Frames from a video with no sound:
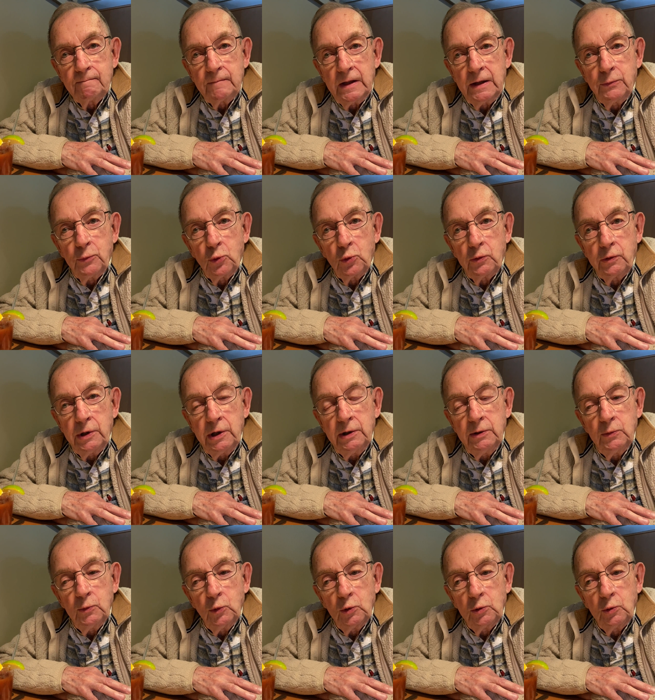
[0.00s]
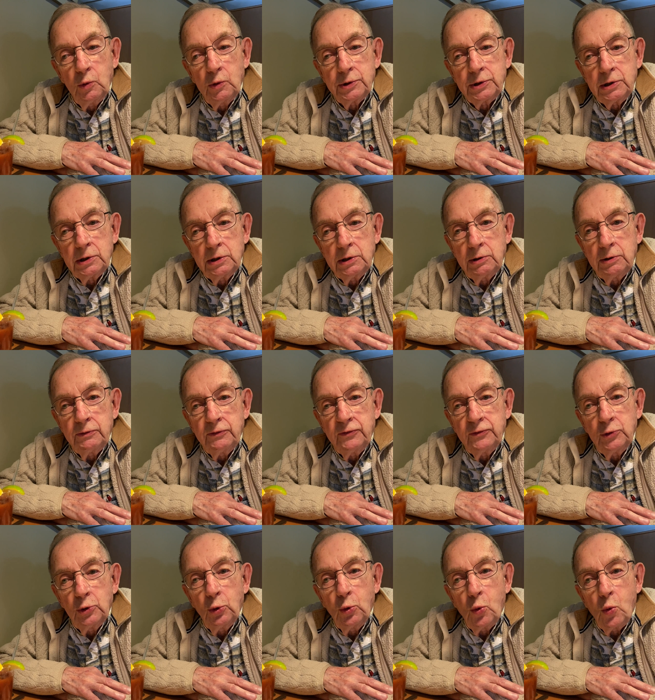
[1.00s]
And Maureen would want to
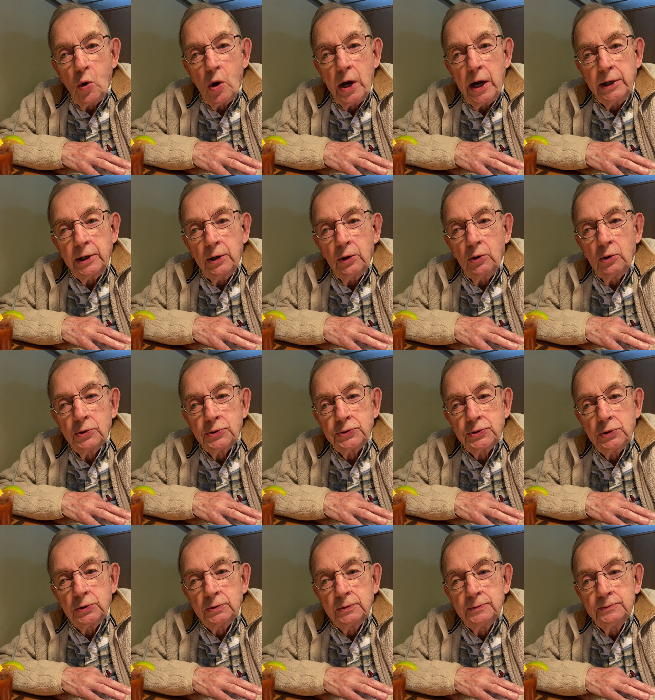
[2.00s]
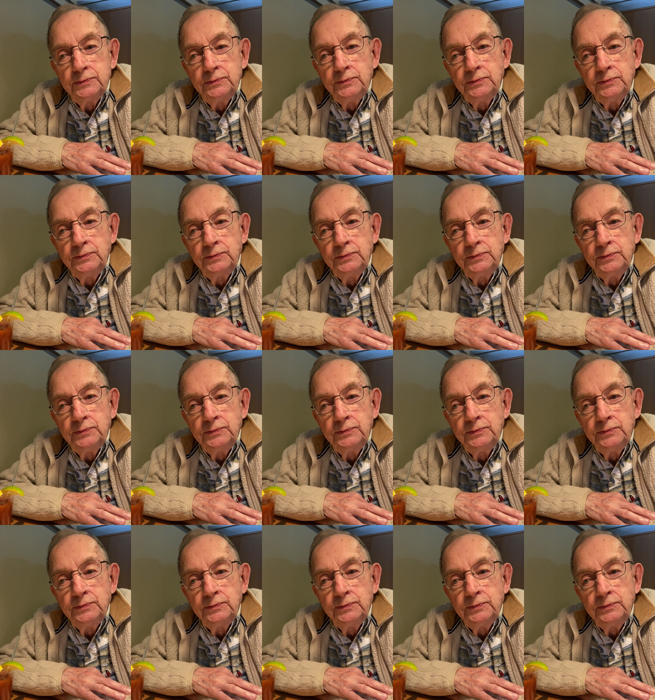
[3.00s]
know why also.